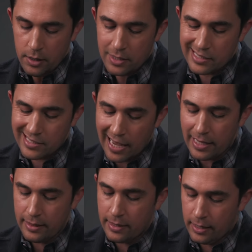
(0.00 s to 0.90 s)
The
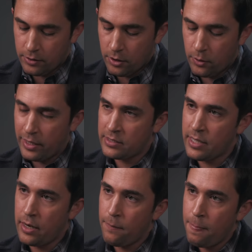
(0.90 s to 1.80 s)
second thing, though, is
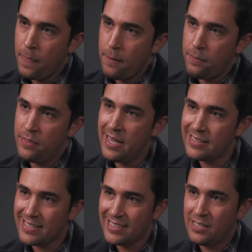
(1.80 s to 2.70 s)
that
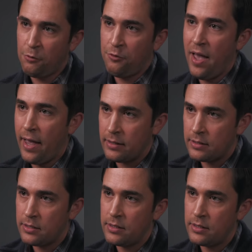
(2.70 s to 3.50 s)
this defense,